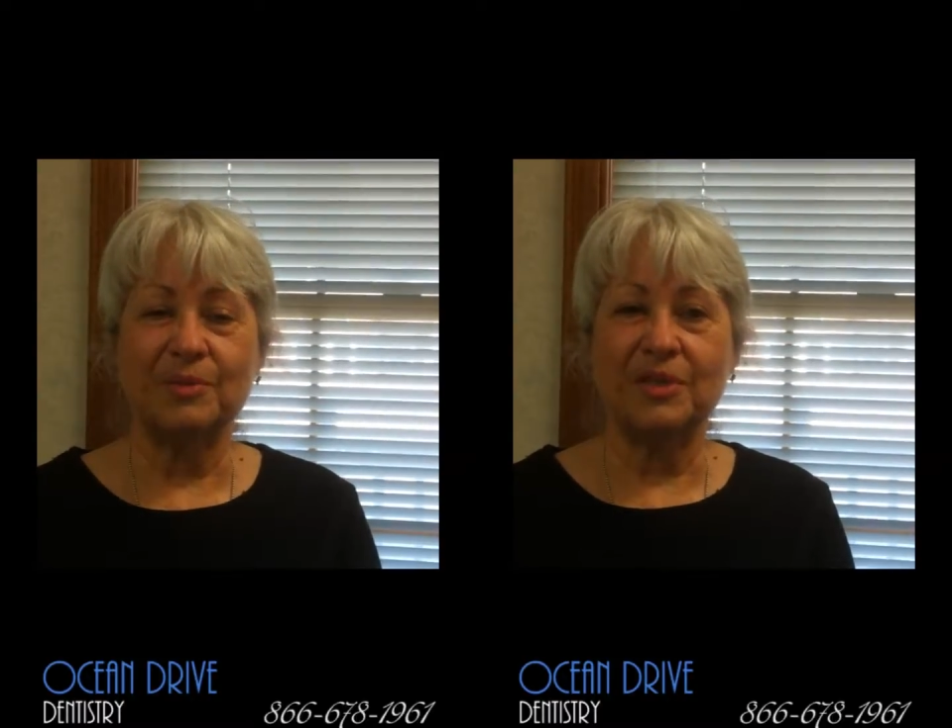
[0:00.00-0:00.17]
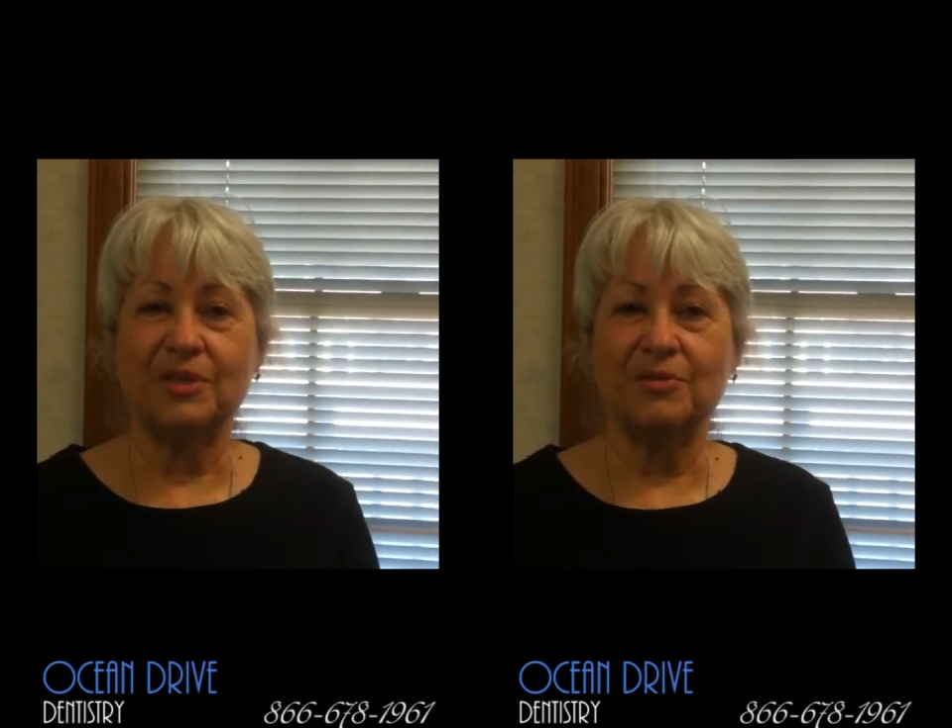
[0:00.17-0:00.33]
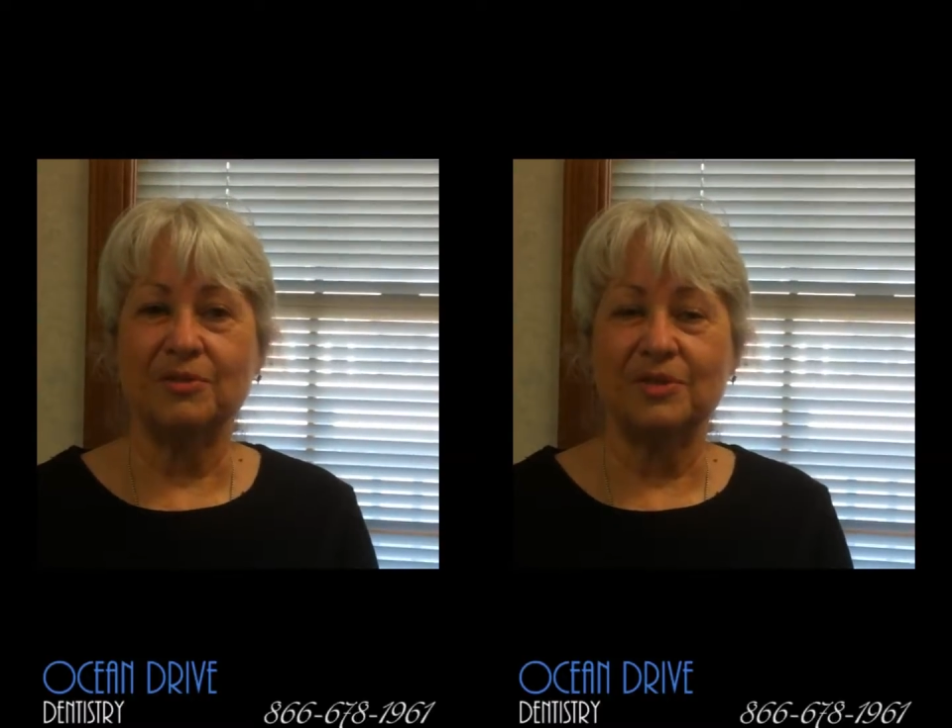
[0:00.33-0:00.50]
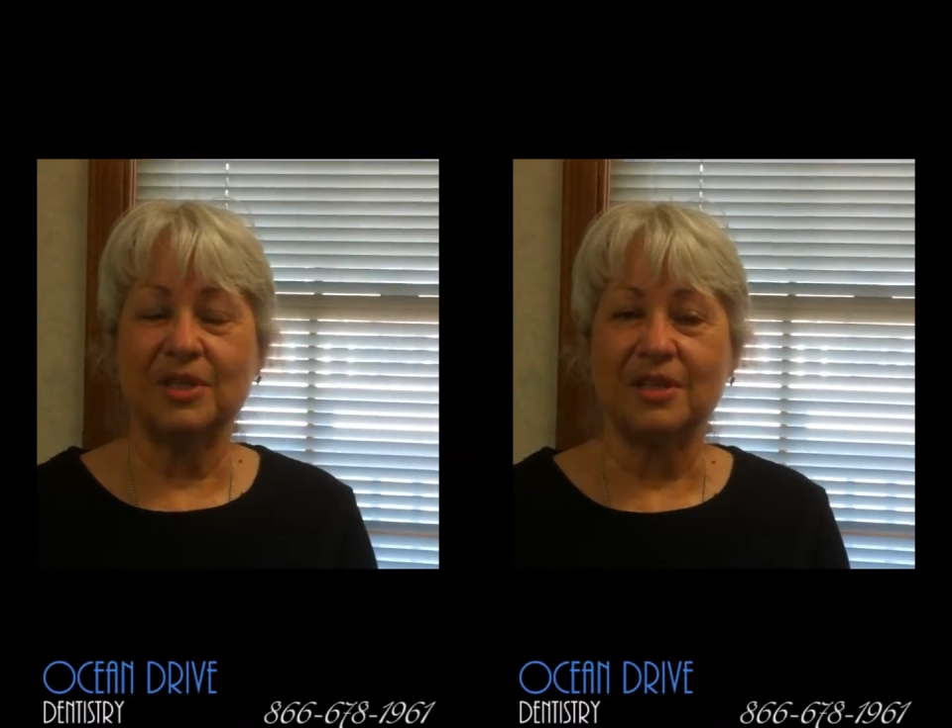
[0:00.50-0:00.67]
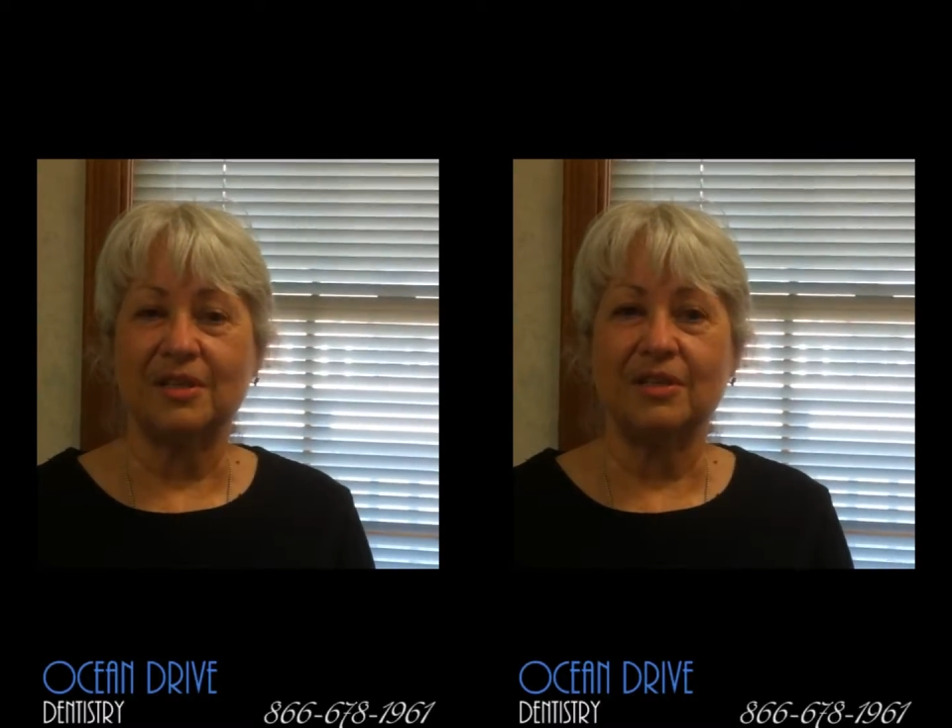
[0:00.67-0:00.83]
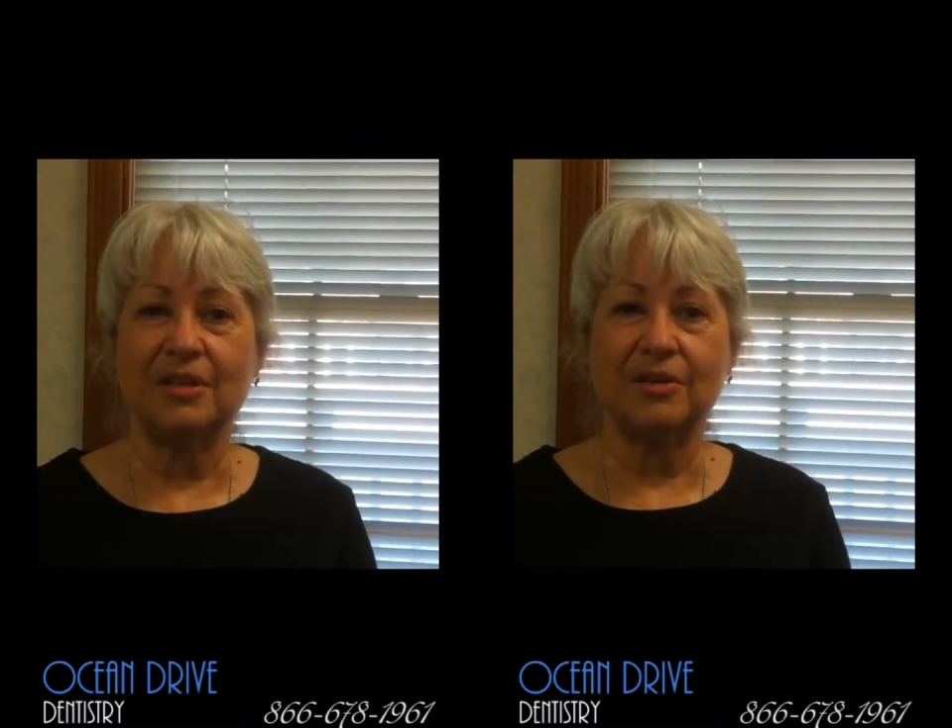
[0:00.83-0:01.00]
been
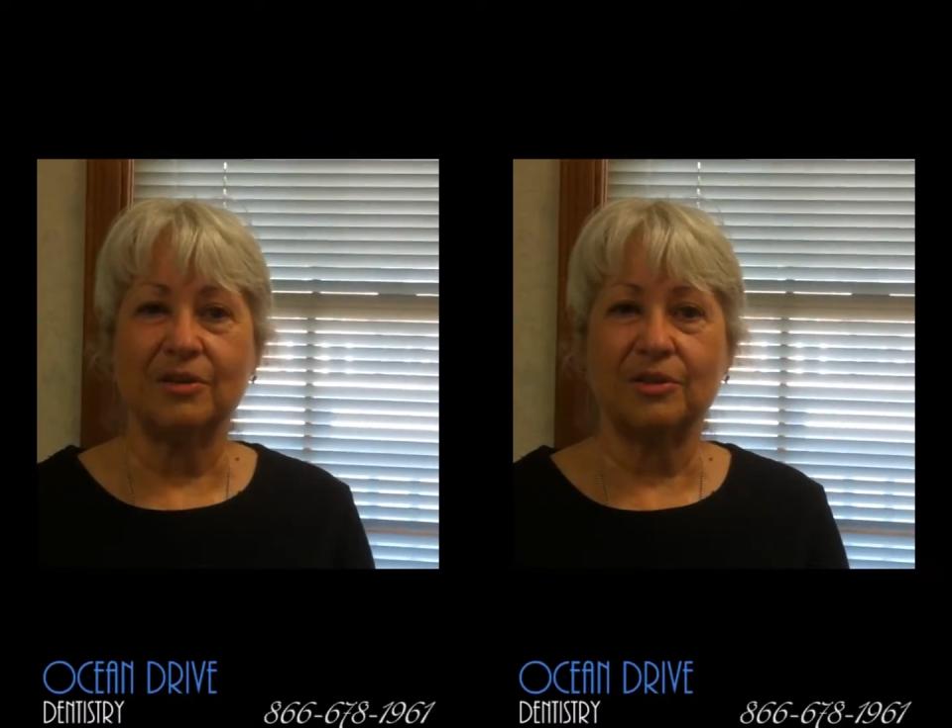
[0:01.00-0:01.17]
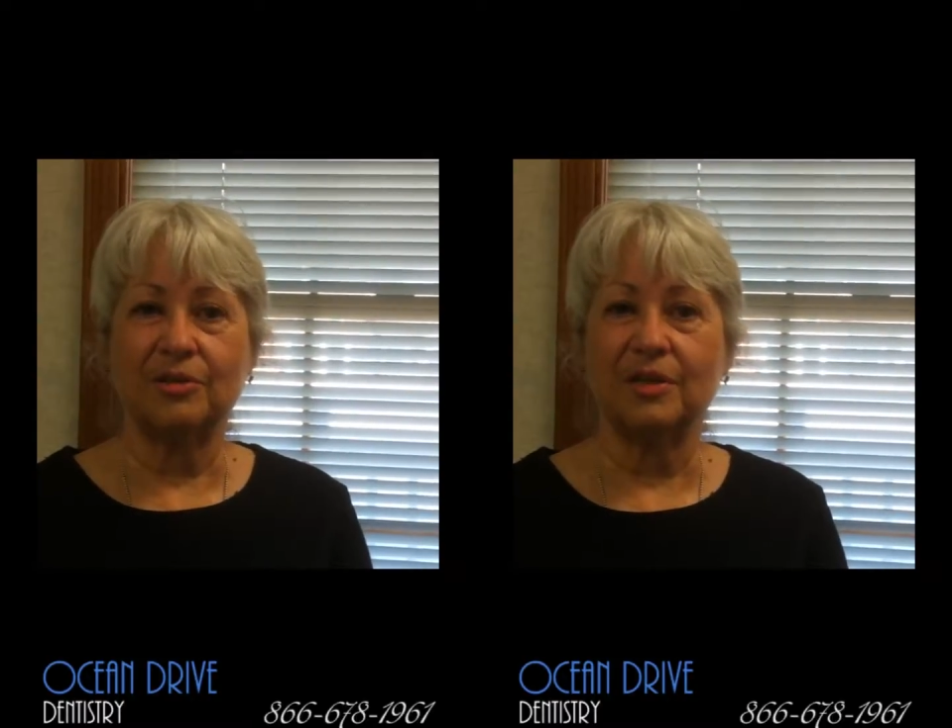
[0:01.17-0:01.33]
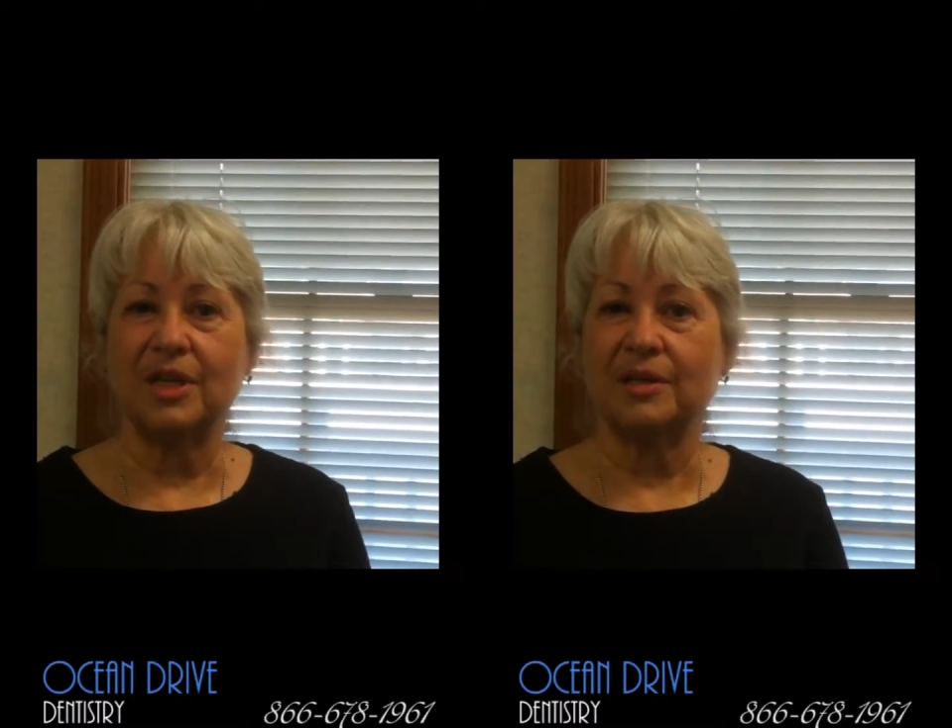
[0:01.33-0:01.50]
using Dr.